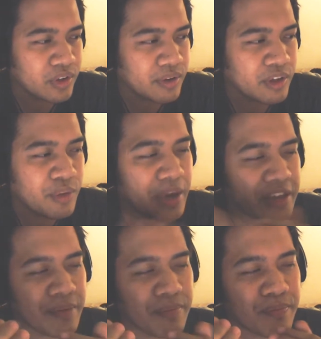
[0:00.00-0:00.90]
you
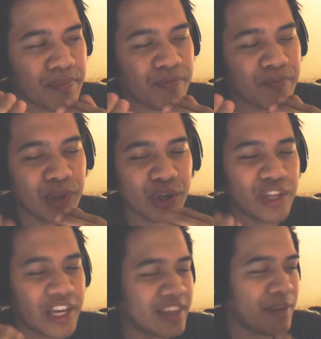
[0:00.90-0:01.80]
make them look
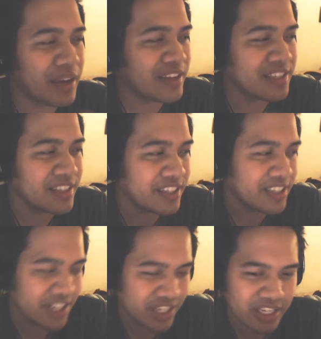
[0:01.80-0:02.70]
like they made a silly
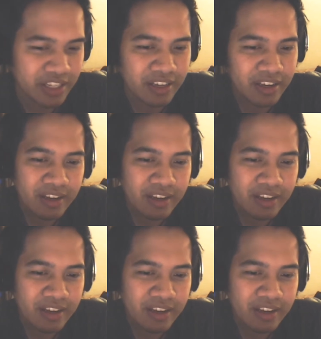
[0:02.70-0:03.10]
decision.